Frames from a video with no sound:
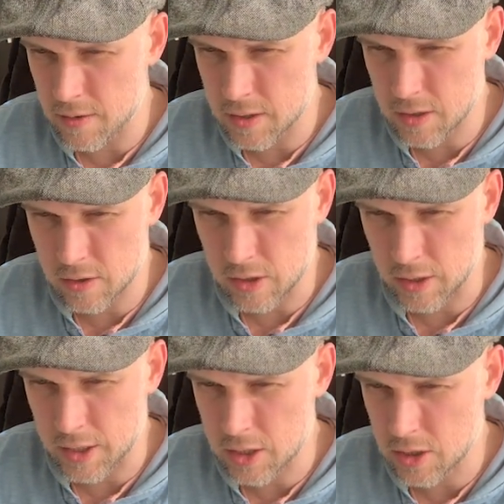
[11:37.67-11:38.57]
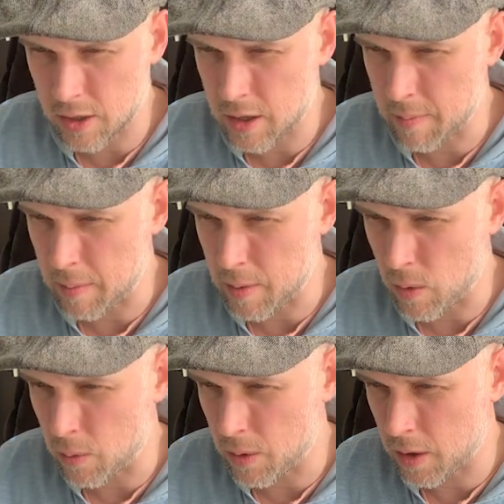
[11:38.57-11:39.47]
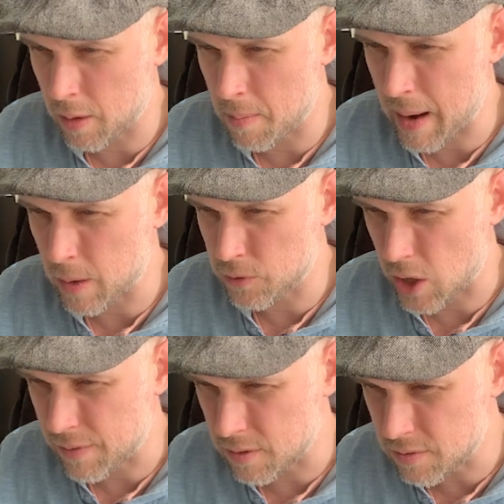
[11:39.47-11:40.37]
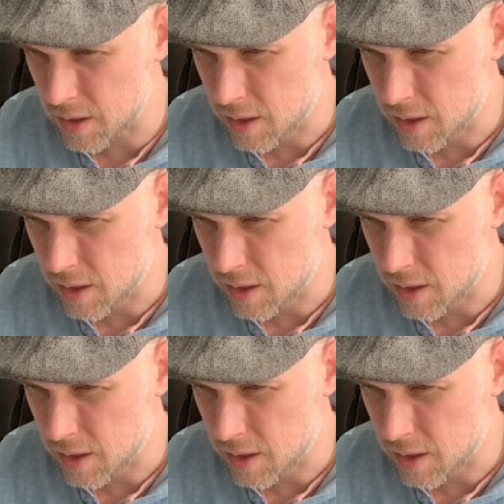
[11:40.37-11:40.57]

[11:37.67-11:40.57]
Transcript: this consolidation area might be what we're going to bounce off of.